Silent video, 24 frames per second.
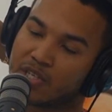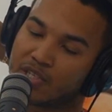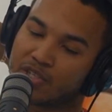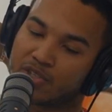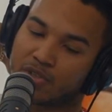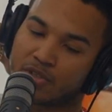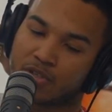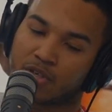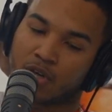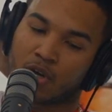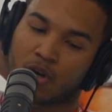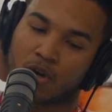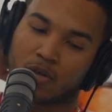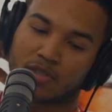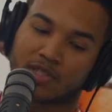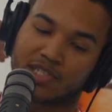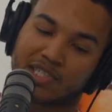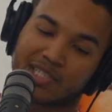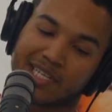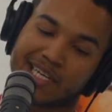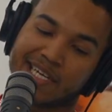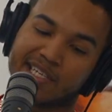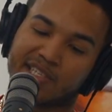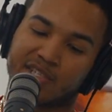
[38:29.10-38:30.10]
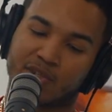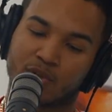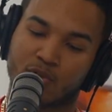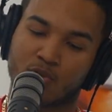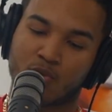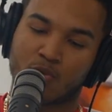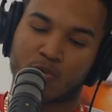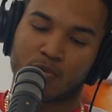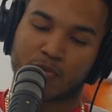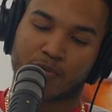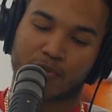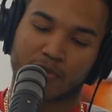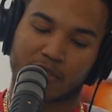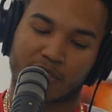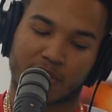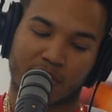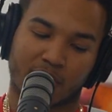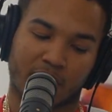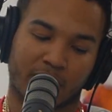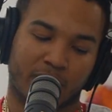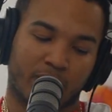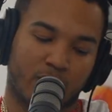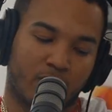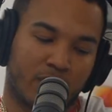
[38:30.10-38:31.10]
Make sure y'all stay tuned for the
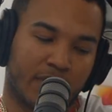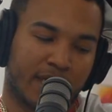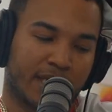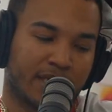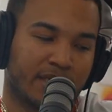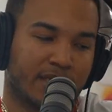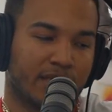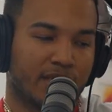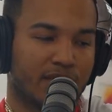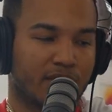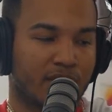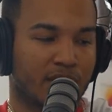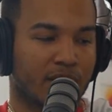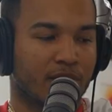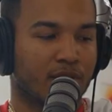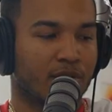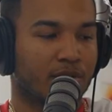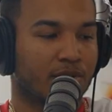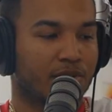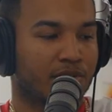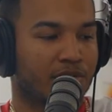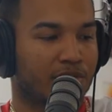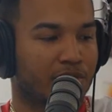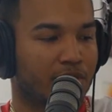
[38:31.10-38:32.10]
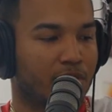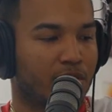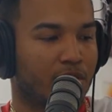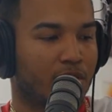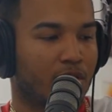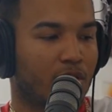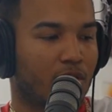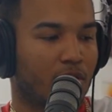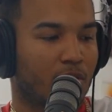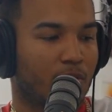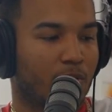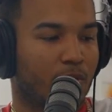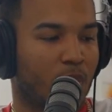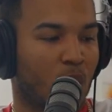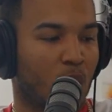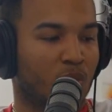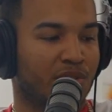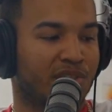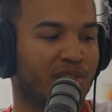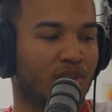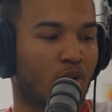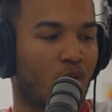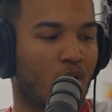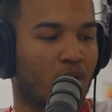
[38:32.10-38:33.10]
giveaway details
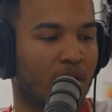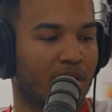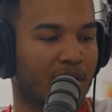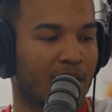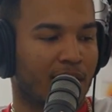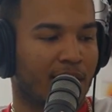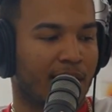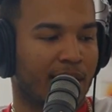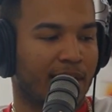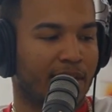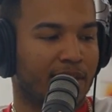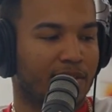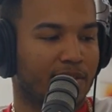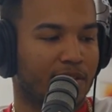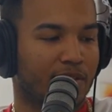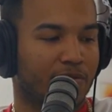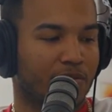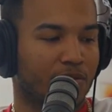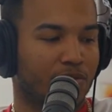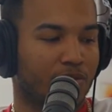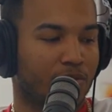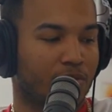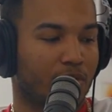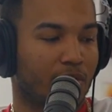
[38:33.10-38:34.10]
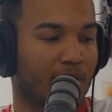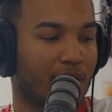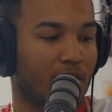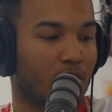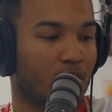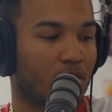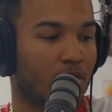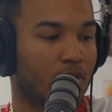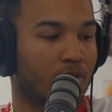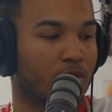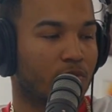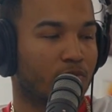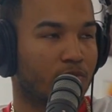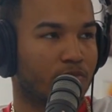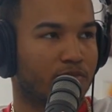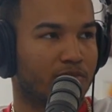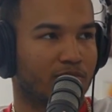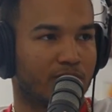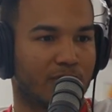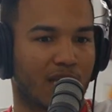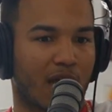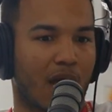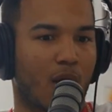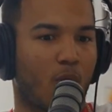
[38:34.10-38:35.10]
posted online. If you are
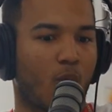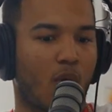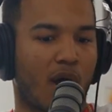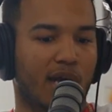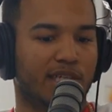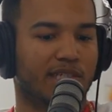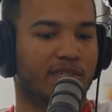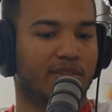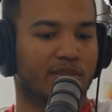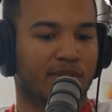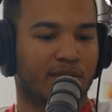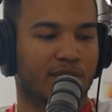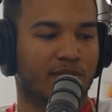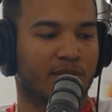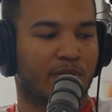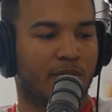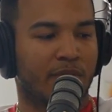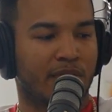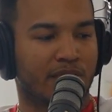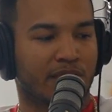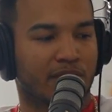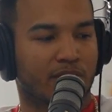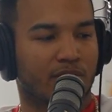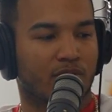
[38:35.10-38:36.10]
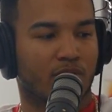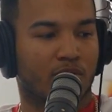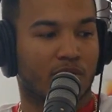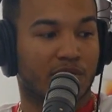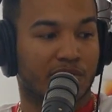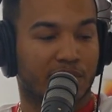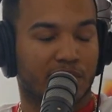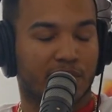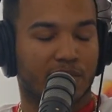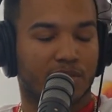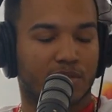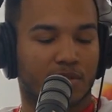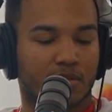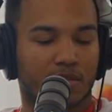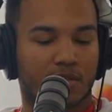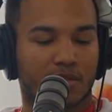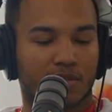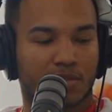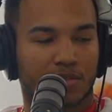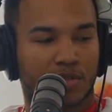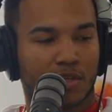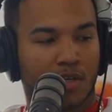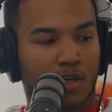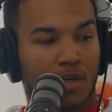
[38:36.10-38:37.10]
not watching this basically or listening to
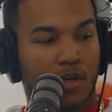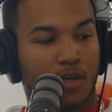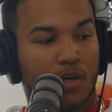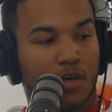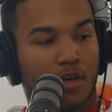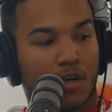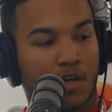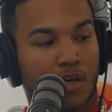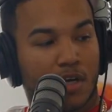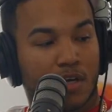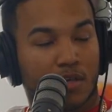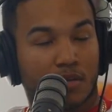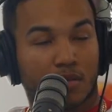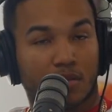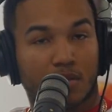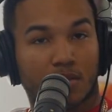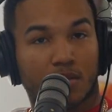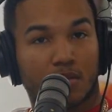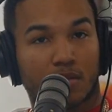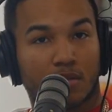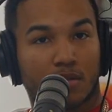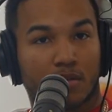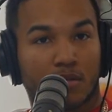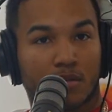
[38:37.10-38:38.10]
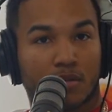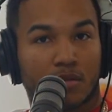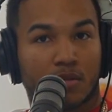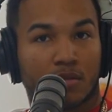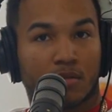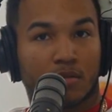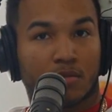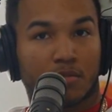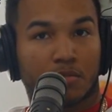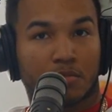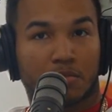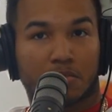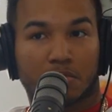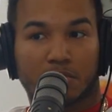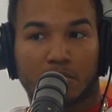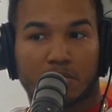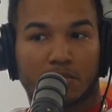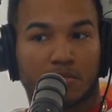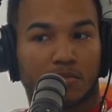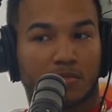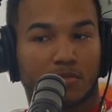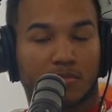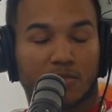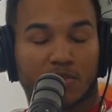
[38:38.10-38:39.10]
this. And then
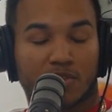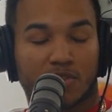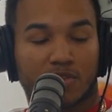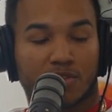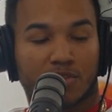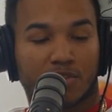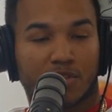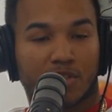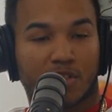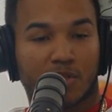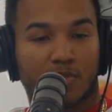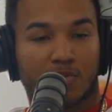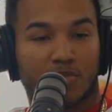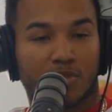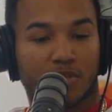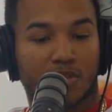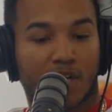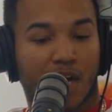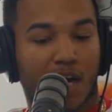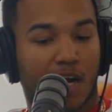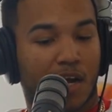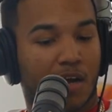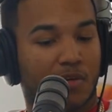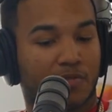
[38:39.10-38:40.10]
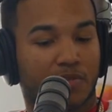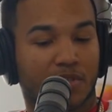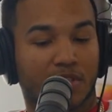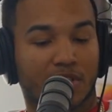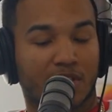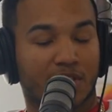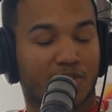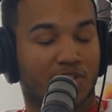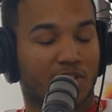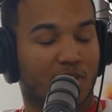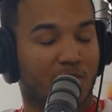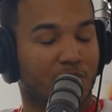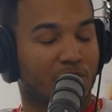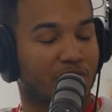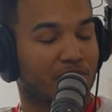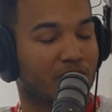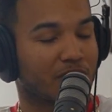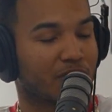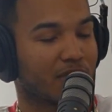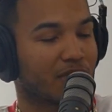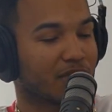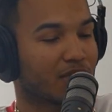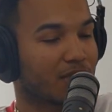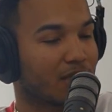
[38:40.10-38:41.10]
just keep an eye out for the next
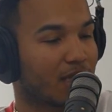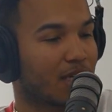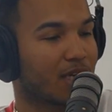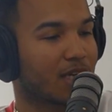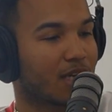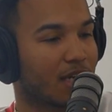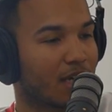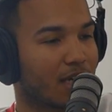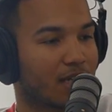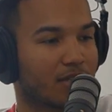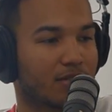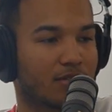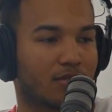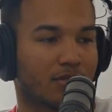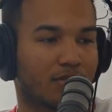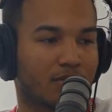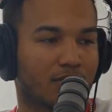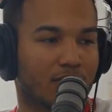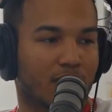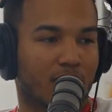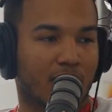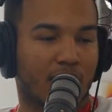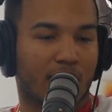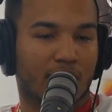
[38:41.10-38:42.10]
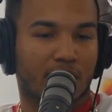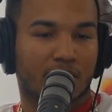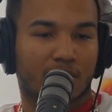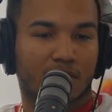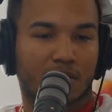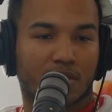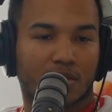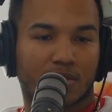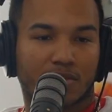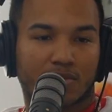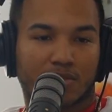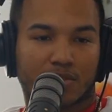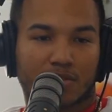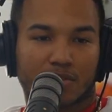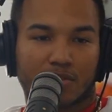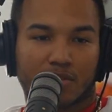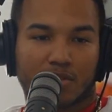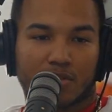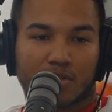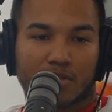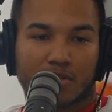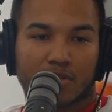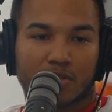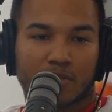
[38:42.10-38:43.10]
episode. That's all I got. Y'all got anything else?
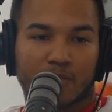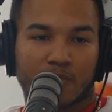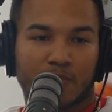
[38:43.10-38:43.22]
Y'all